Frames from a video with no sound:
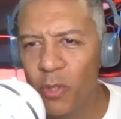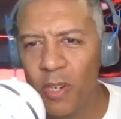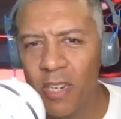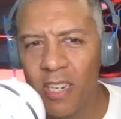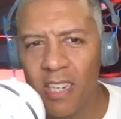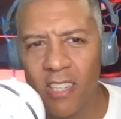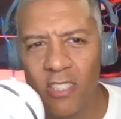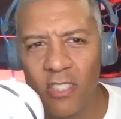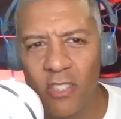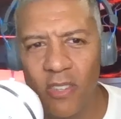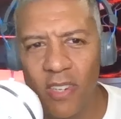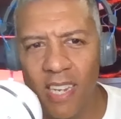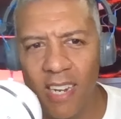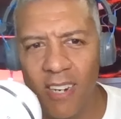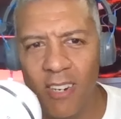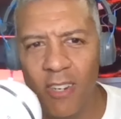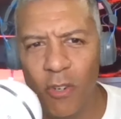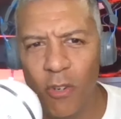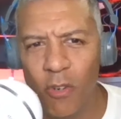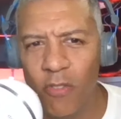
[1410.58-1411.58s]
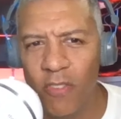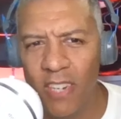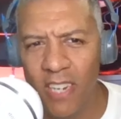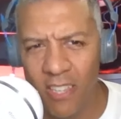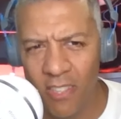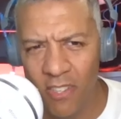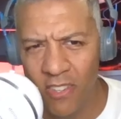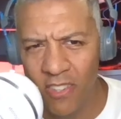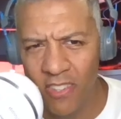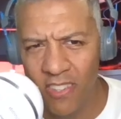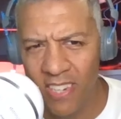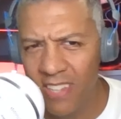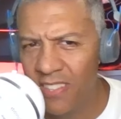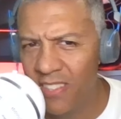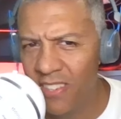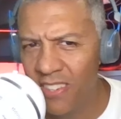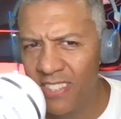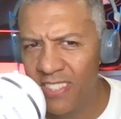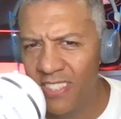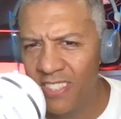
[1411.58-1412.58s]
country. I don't know if
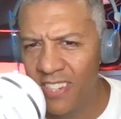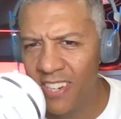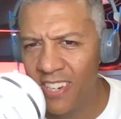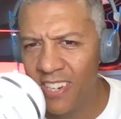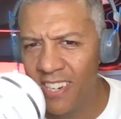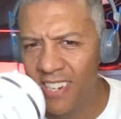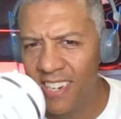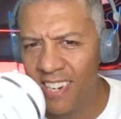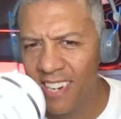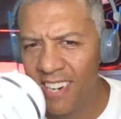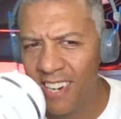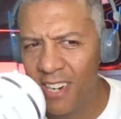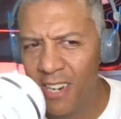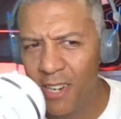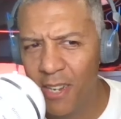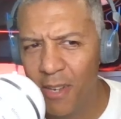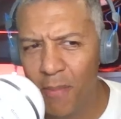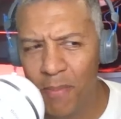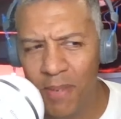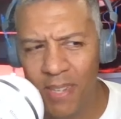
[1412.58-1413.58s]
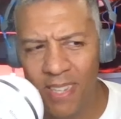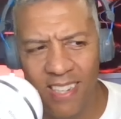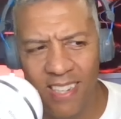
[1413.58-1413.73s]
Netherlands are, but